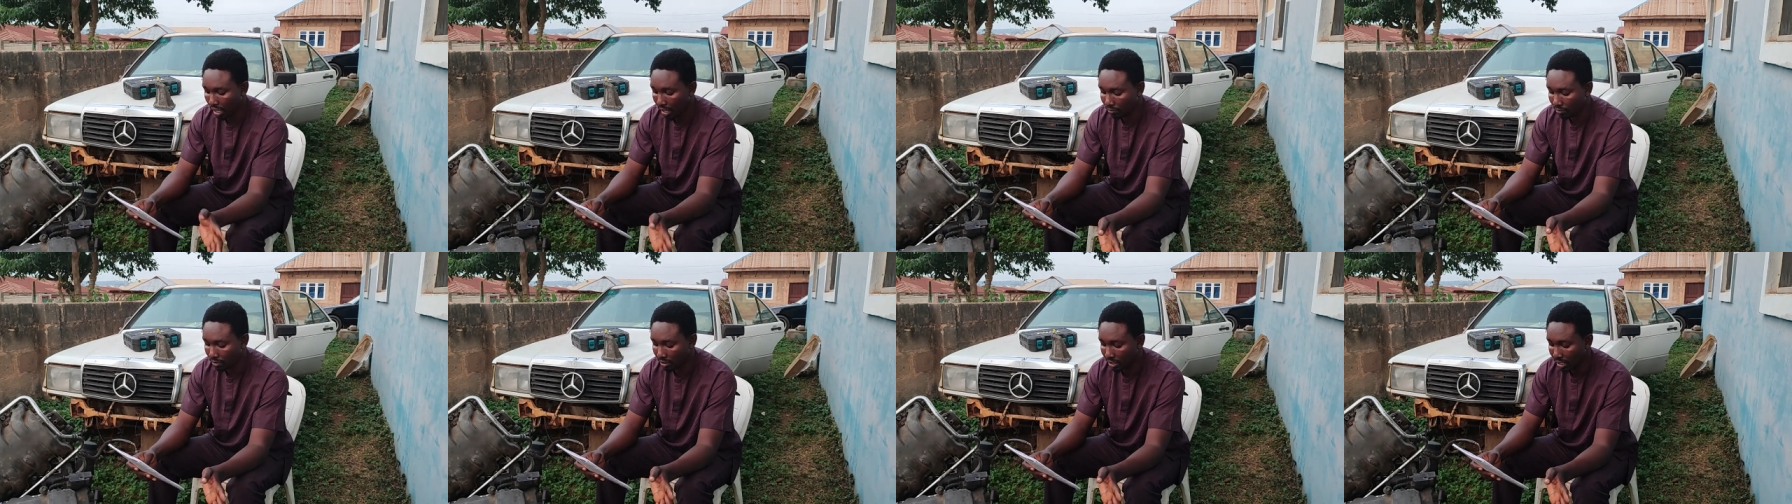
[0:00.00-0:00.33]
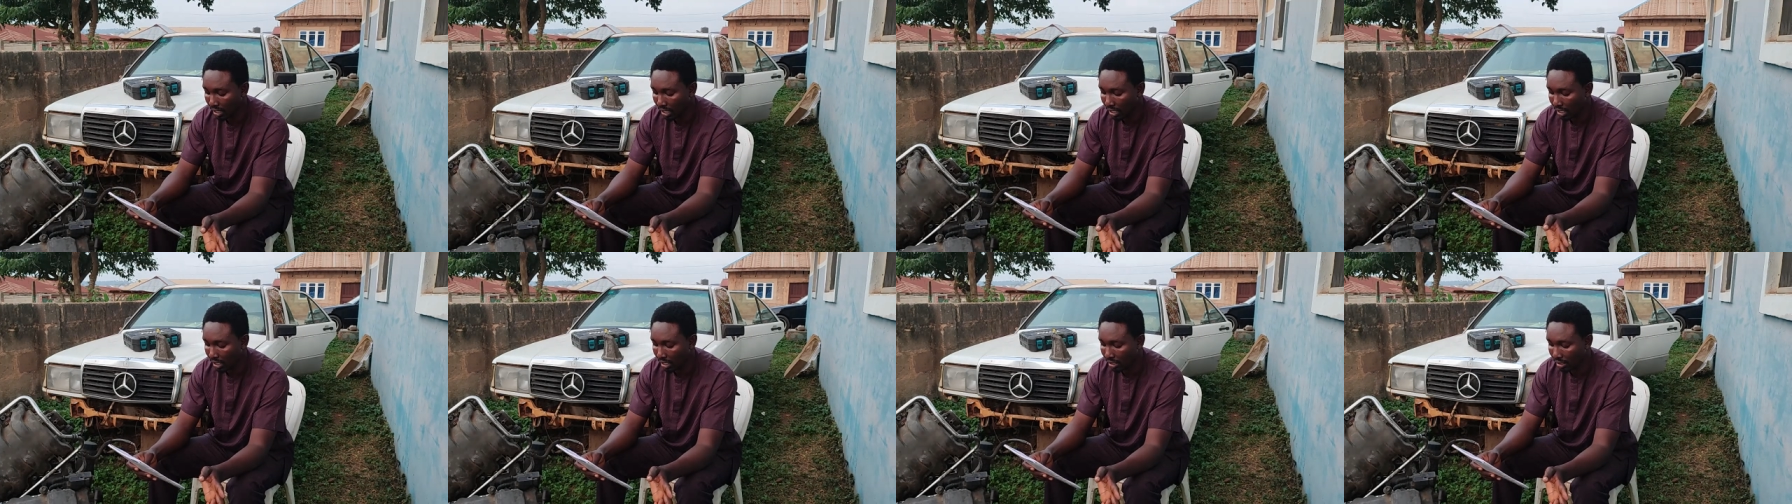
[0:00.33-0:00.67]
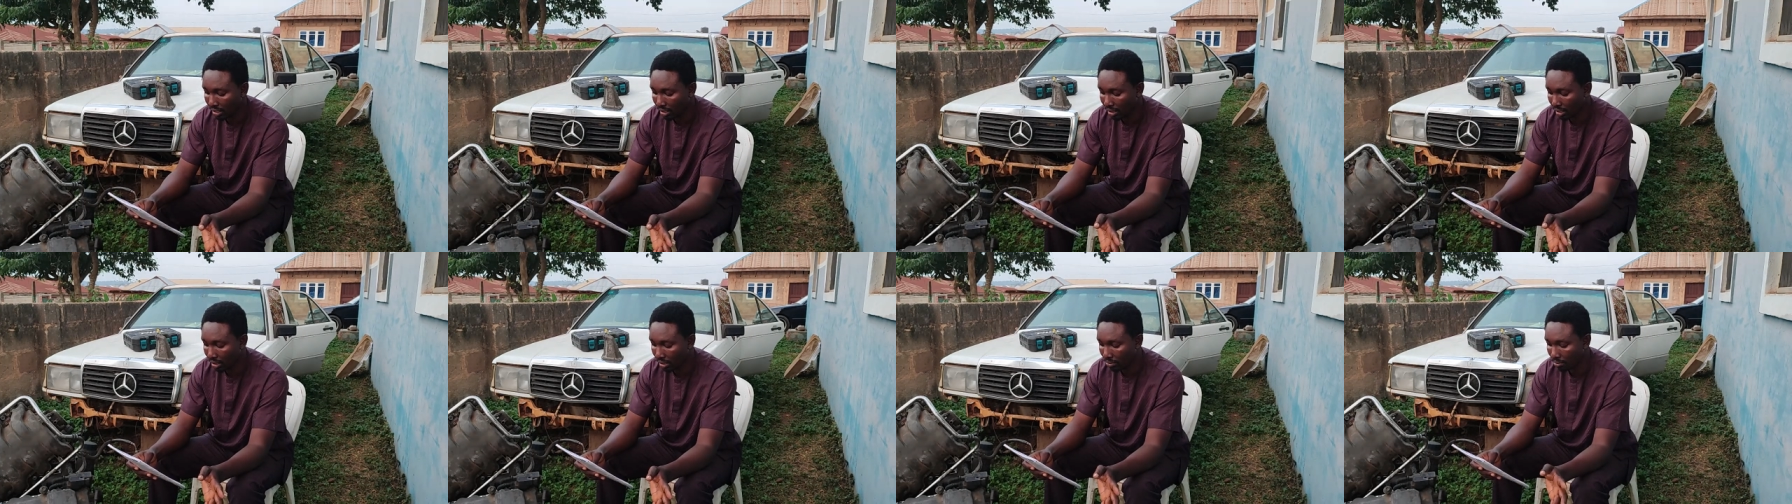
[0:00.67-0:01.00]
I've decided
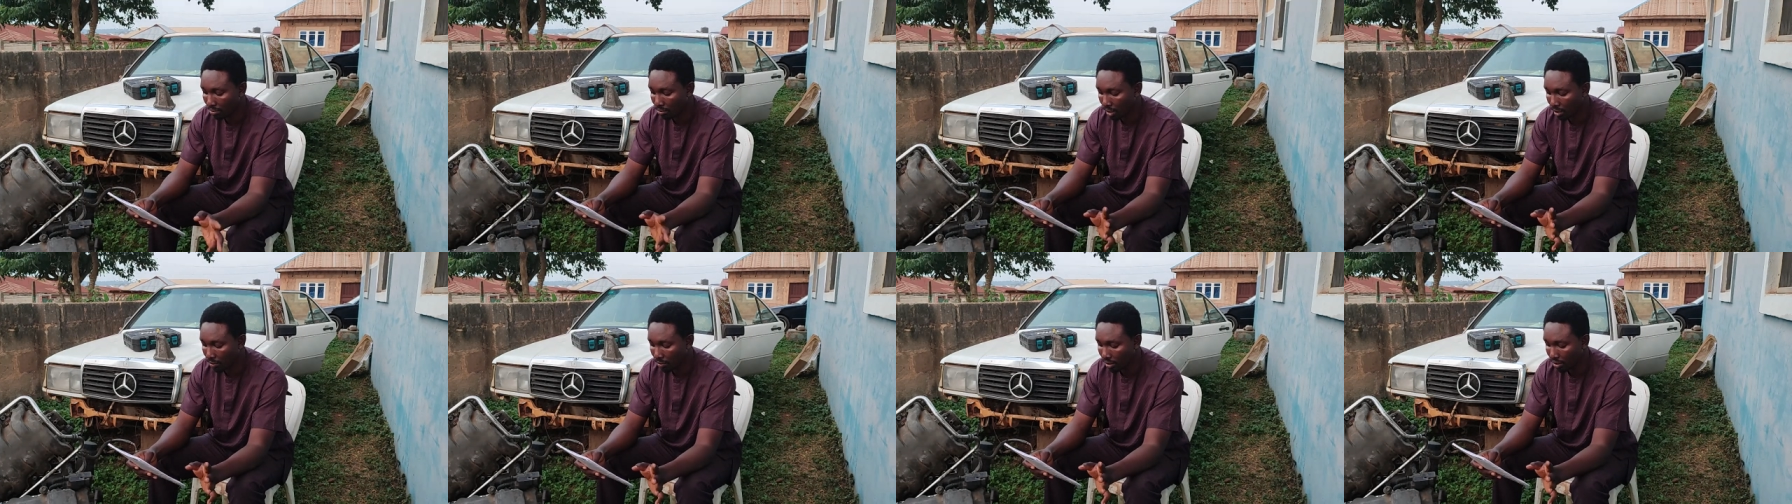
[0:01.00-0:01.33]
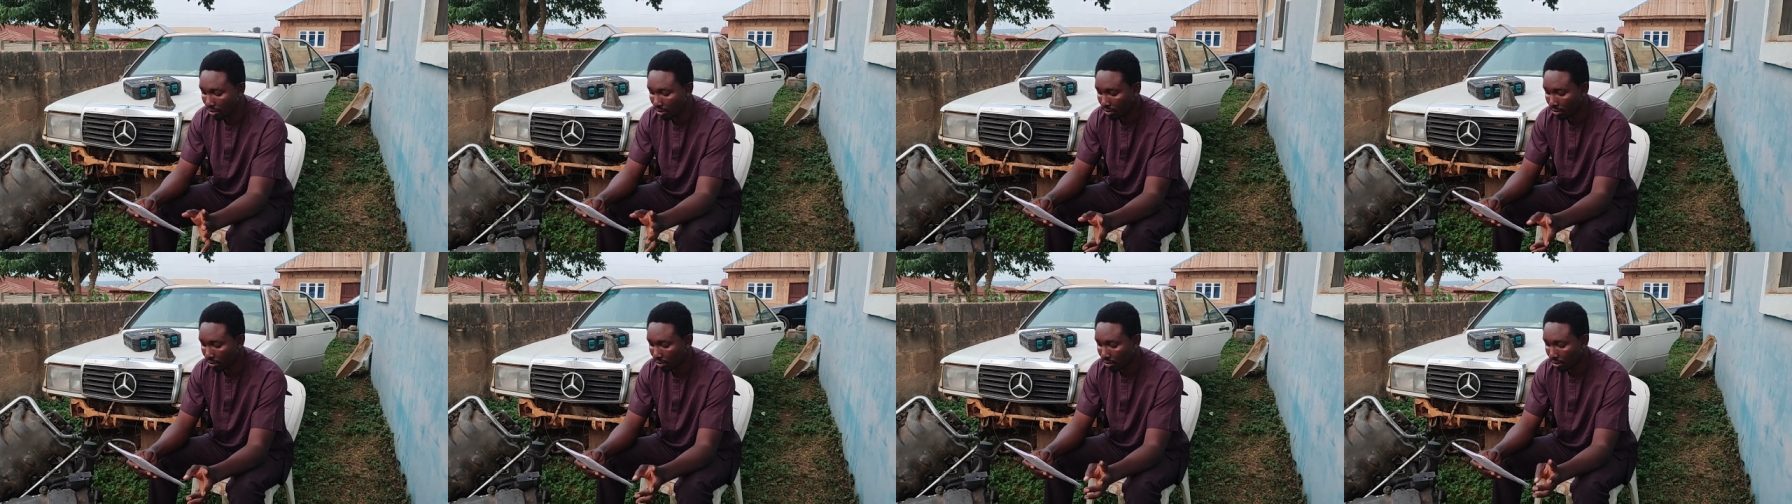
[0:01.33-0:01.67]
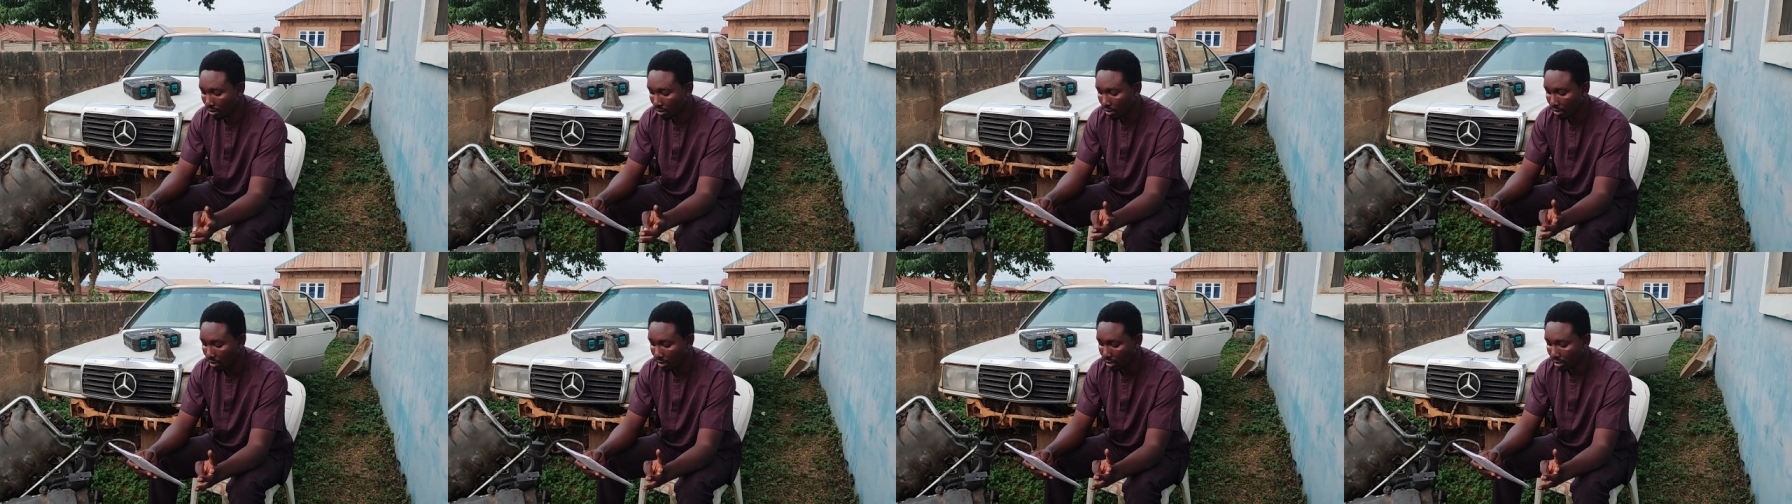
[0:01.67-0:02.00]
that uh, maybe
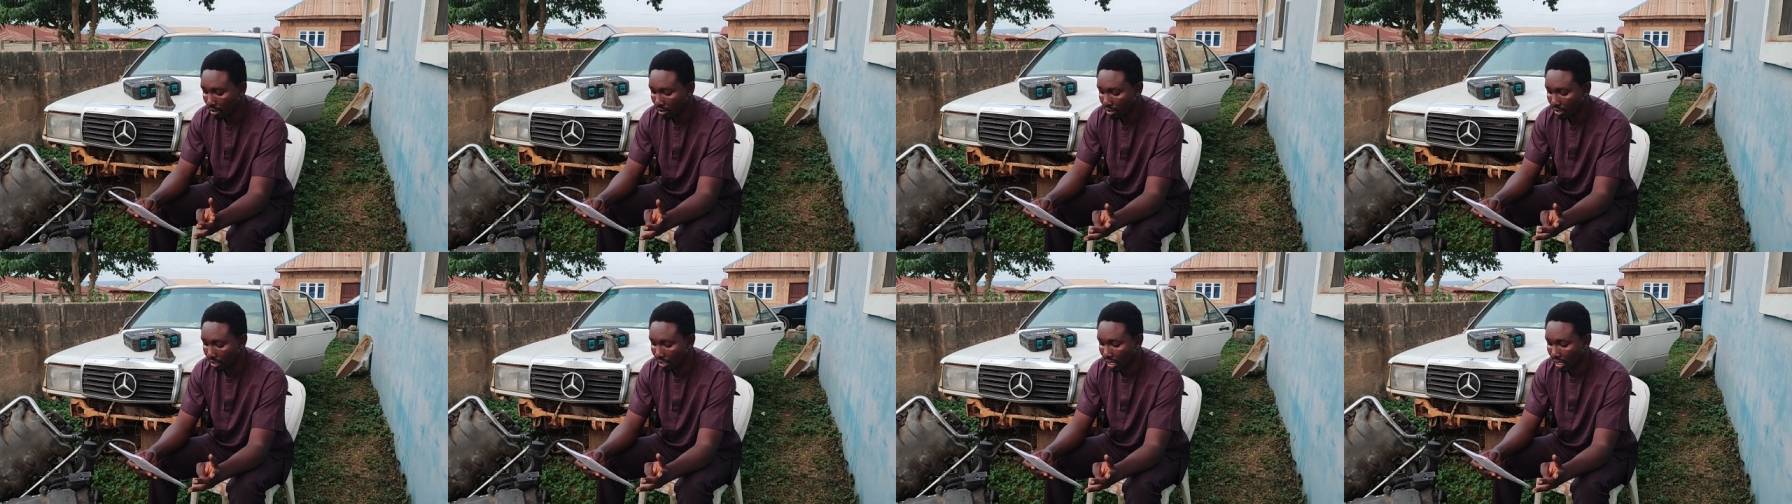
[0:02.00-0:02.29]
is